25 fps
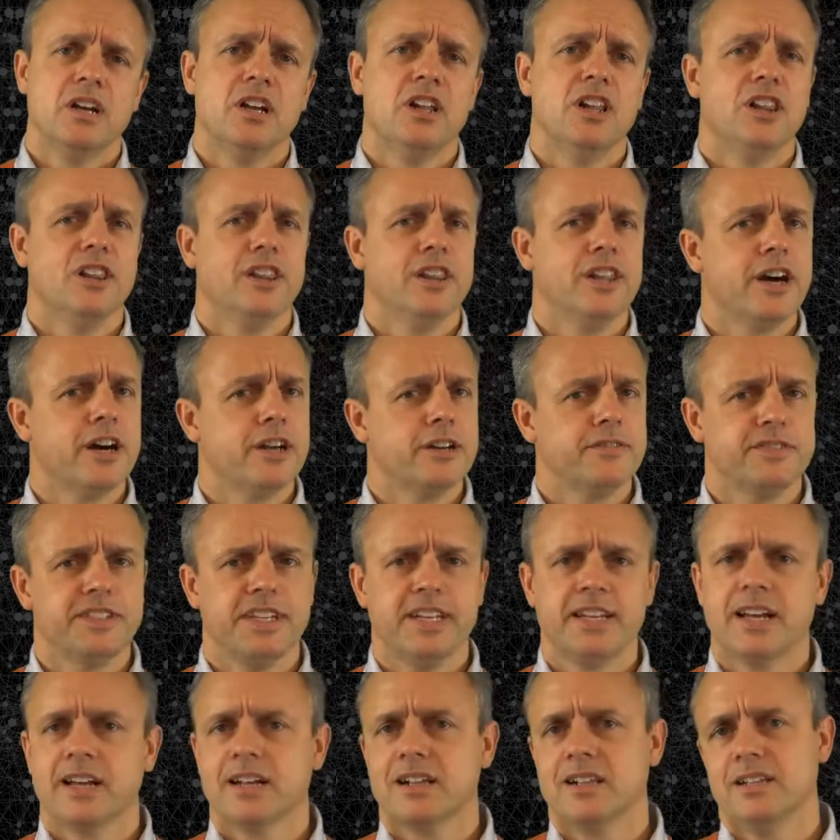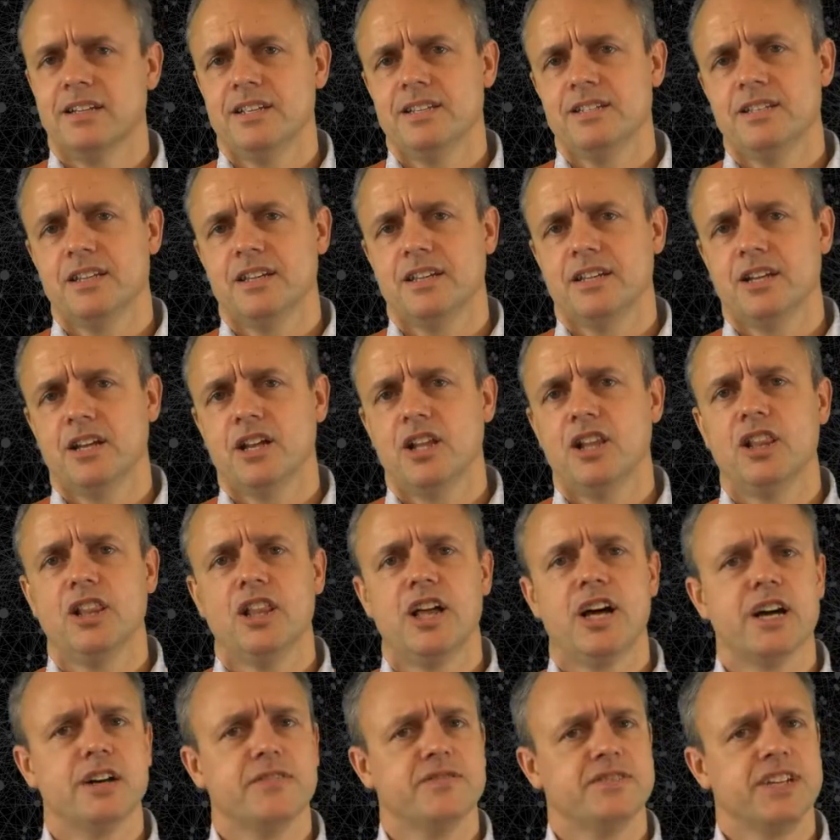A lot of data cleansing, a
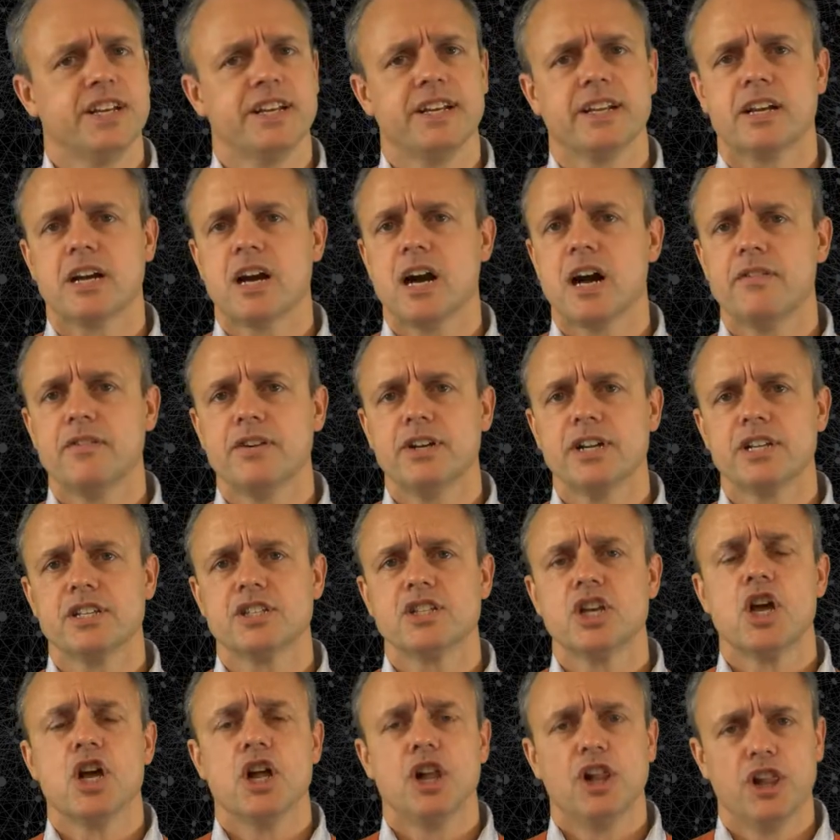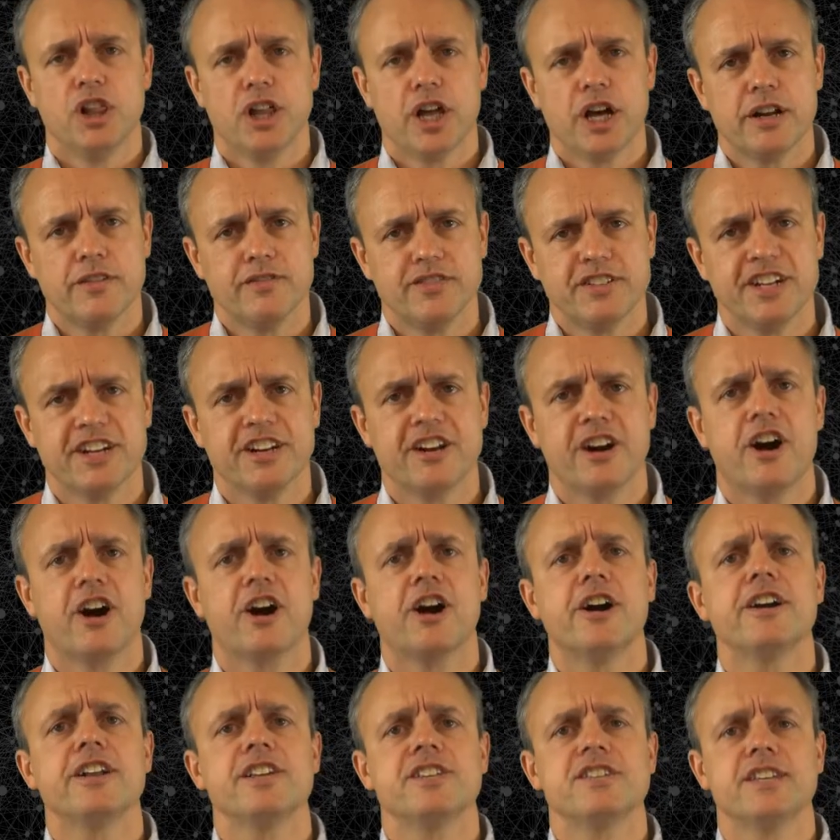lot of data governance, a lot of data
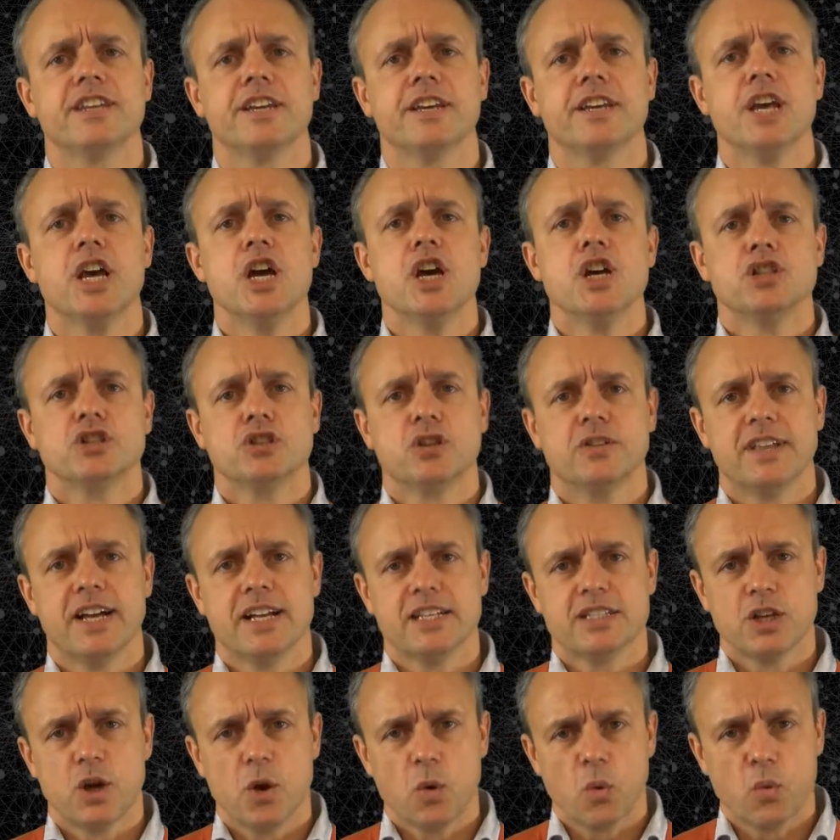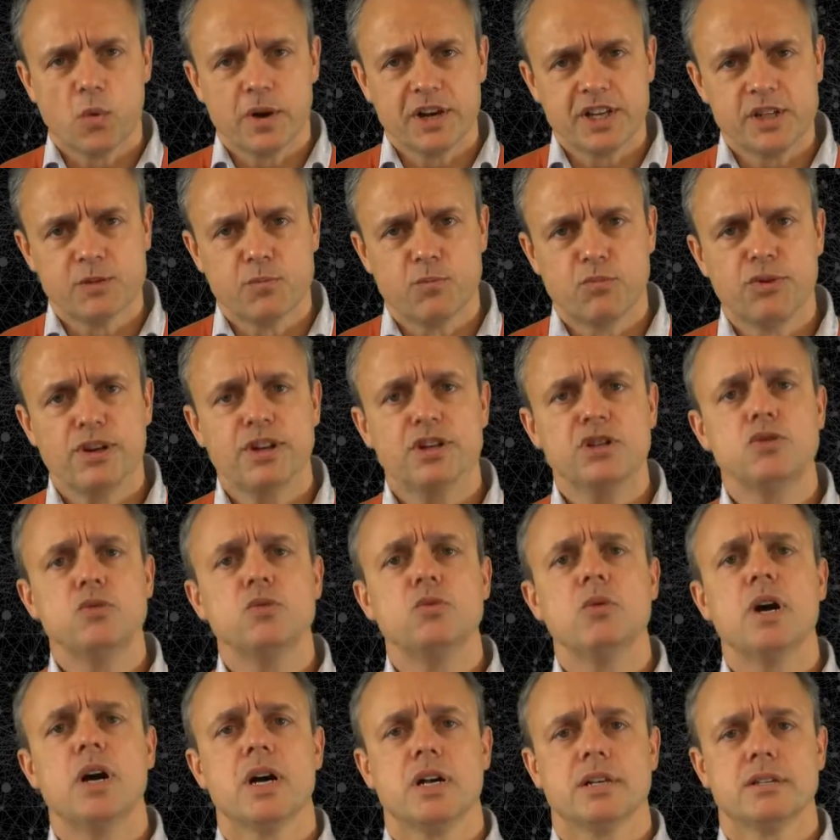harnessing, so that what is bring
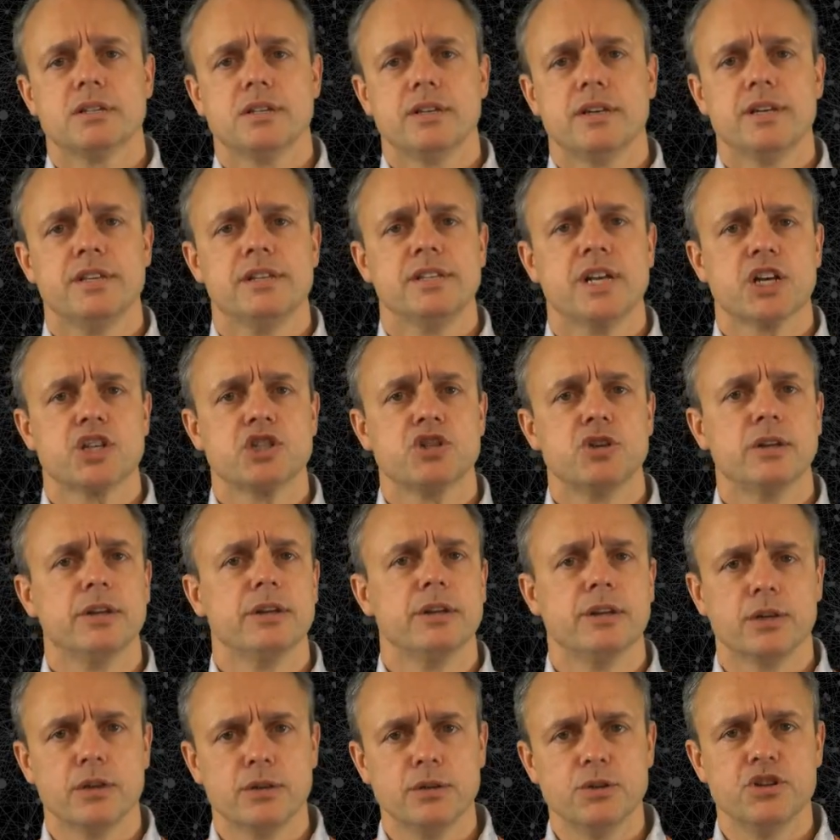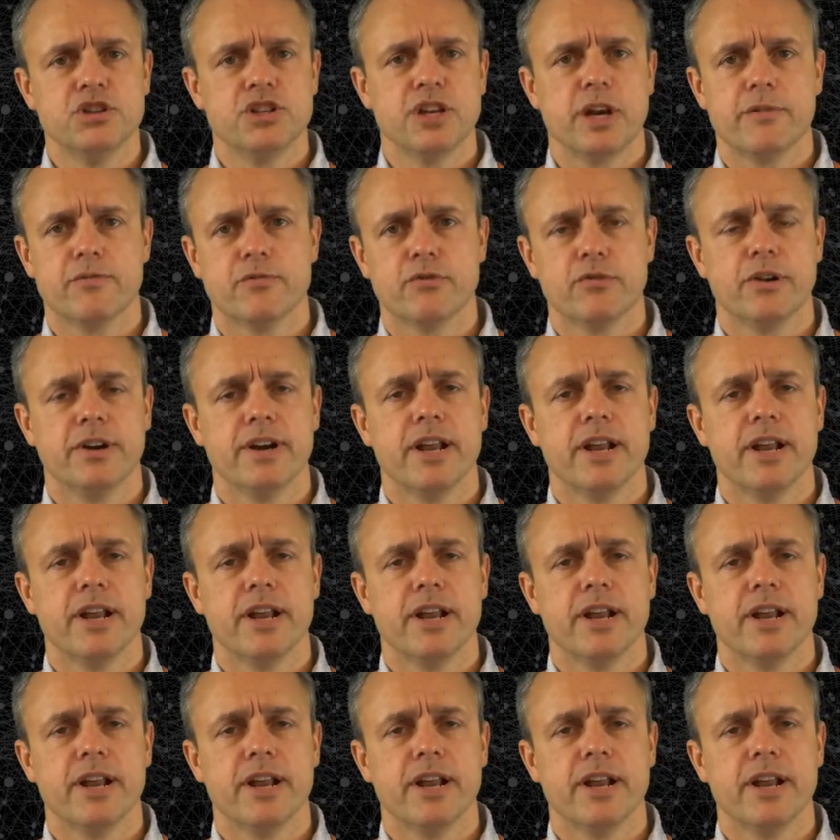to us is actually in a good shape for